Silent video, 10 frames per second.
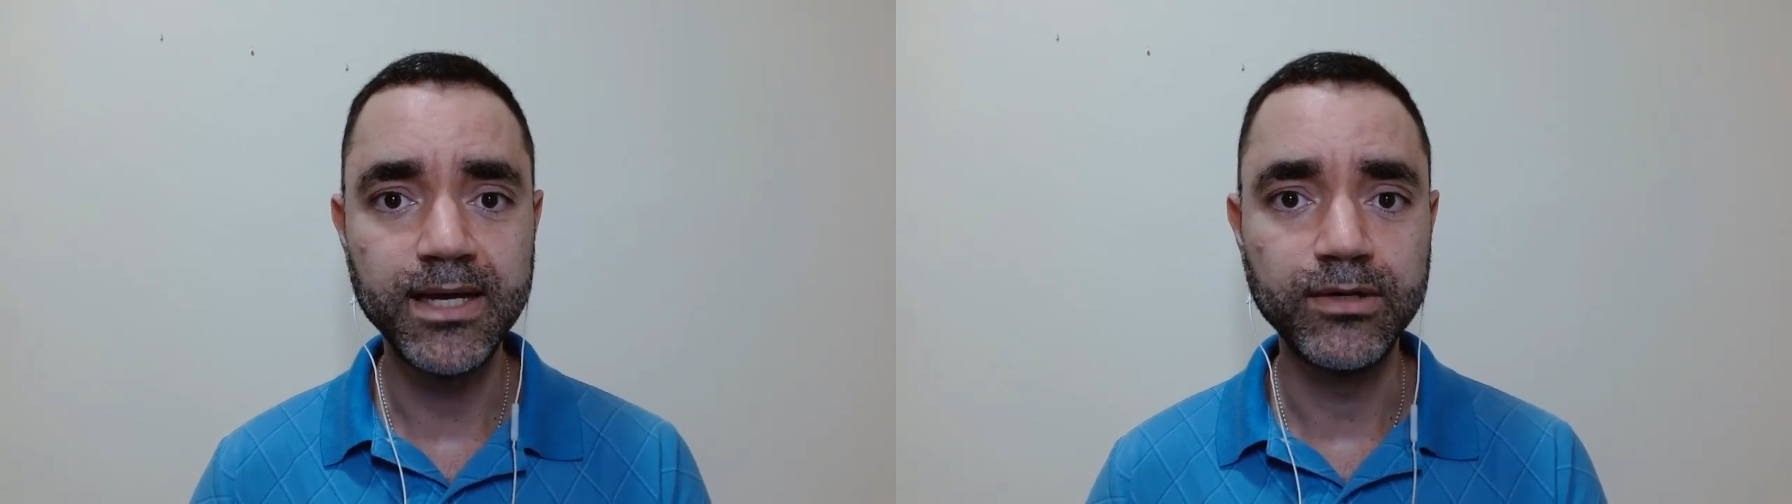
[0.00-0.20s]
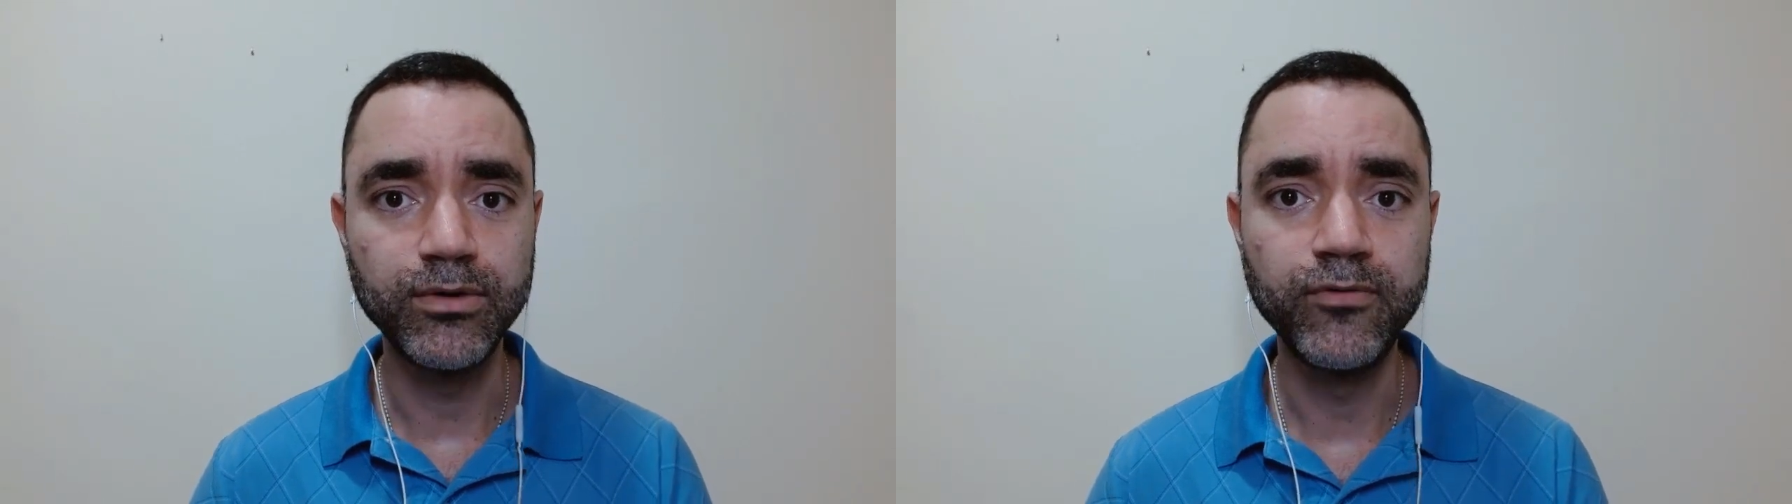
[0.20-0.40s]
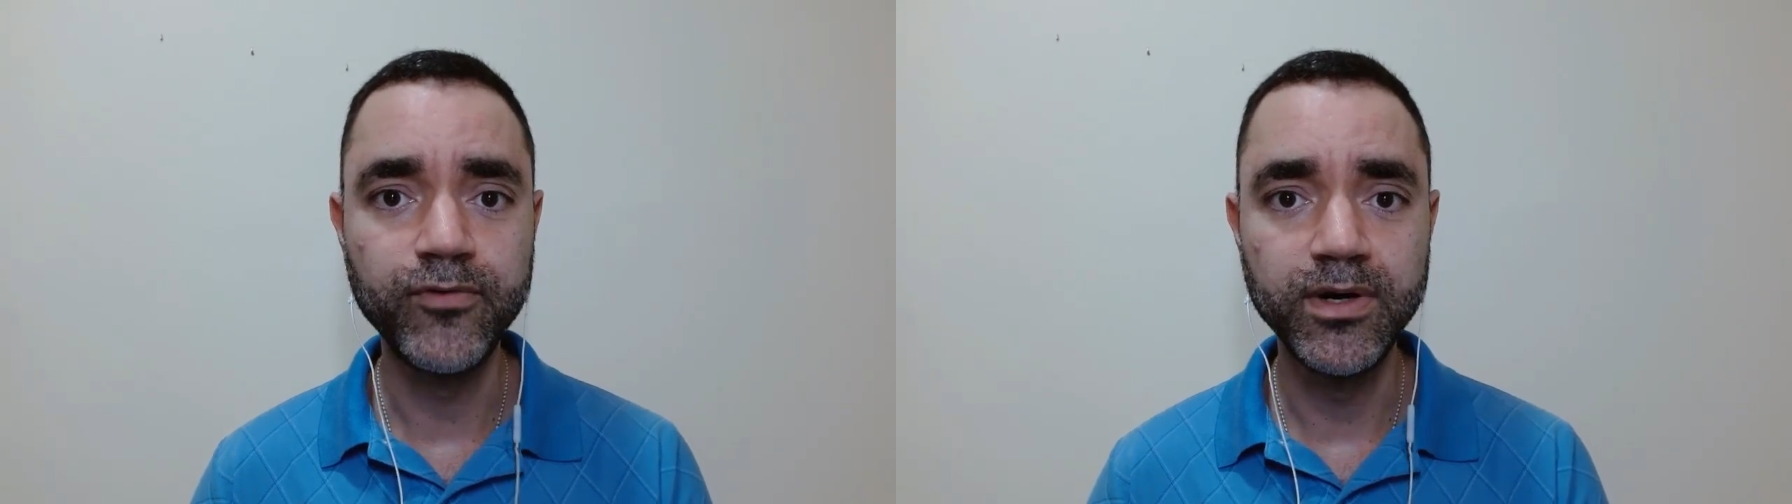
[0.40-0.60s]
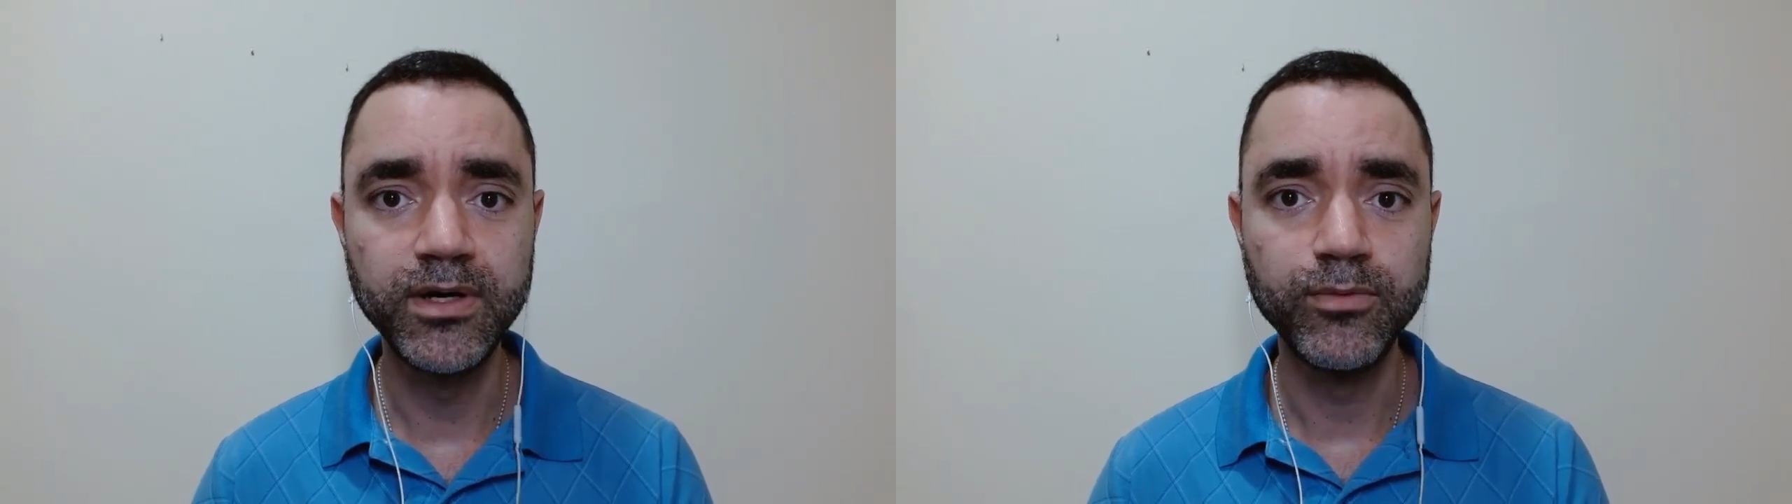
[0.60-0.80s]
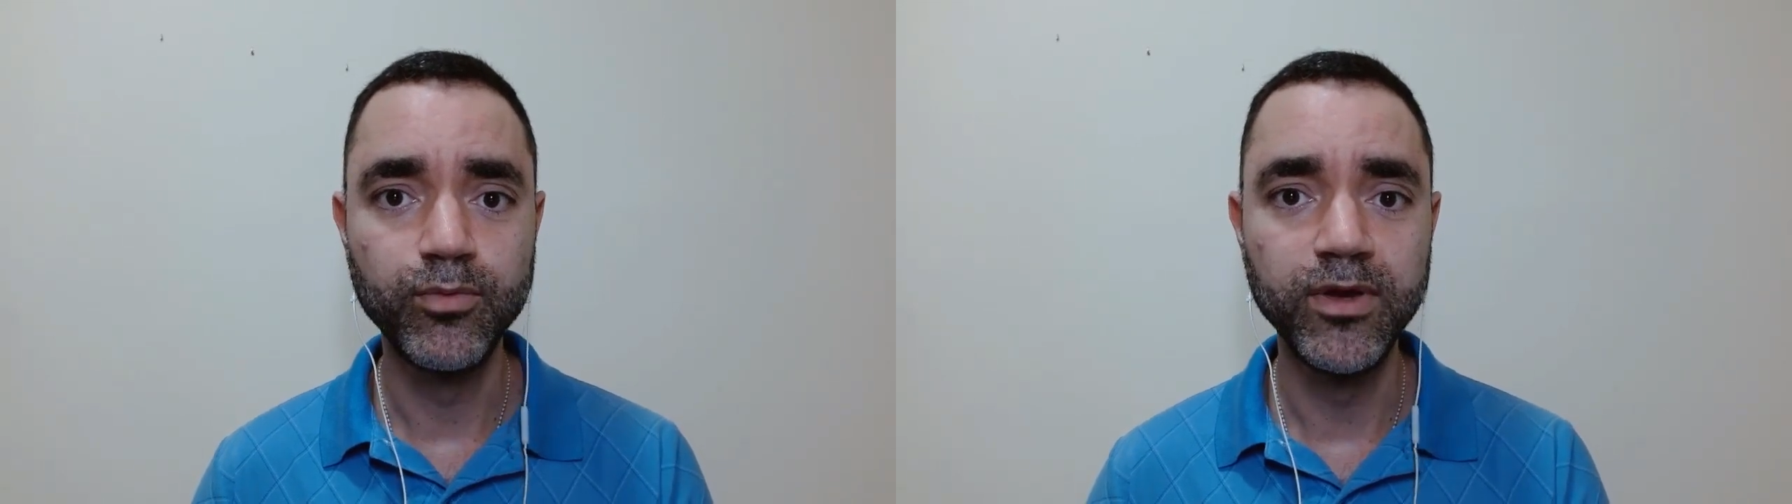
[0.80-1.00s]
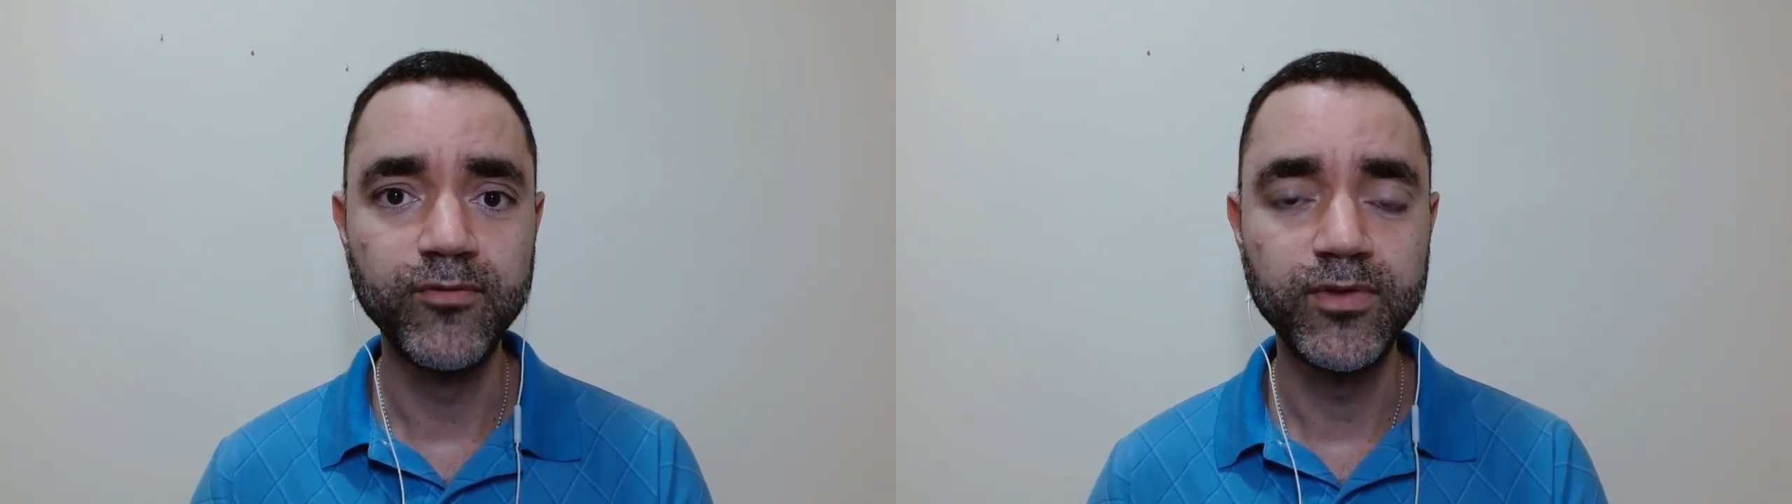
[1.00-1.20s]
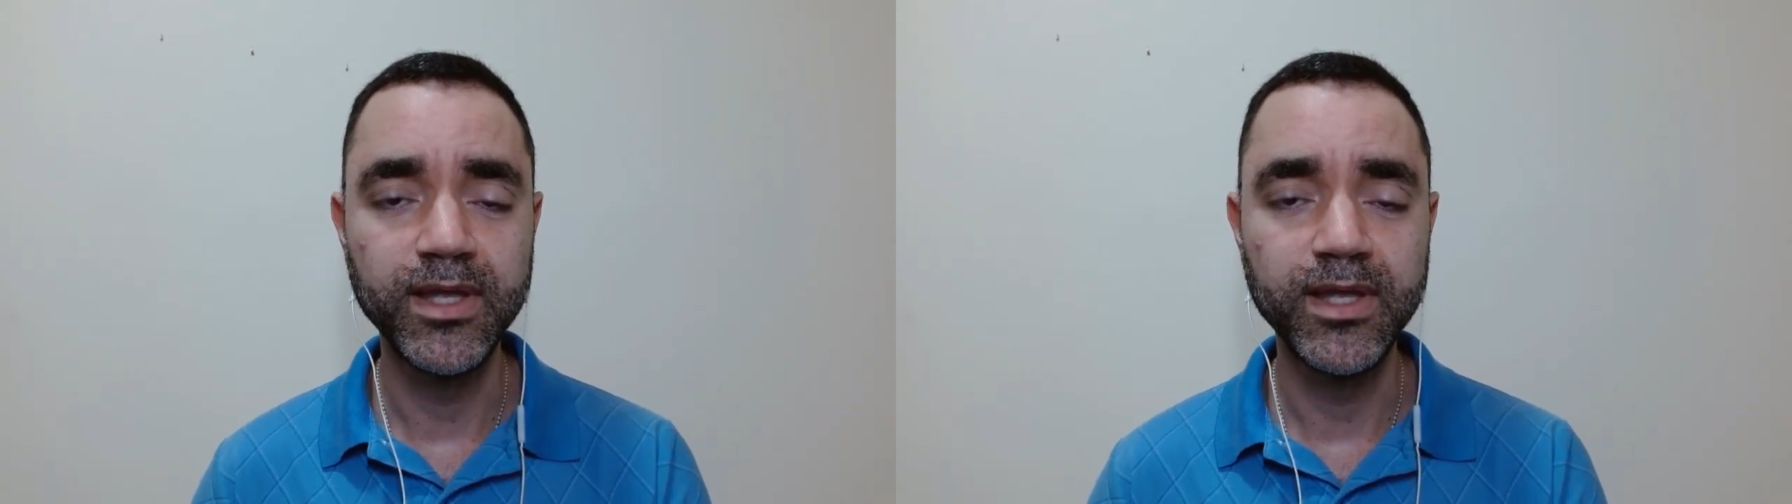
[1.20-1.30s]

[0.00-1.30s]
an offer with